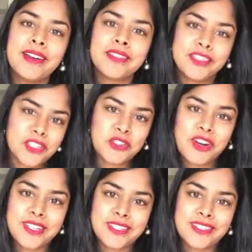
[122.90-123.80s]
the
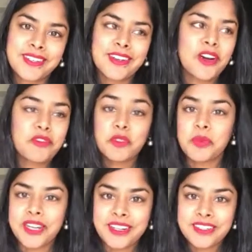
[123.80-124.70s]
stress of the
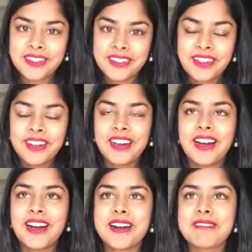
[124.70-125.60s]
week.
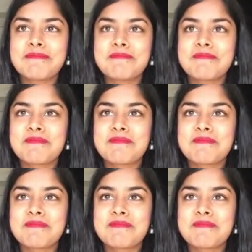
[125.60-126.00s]
And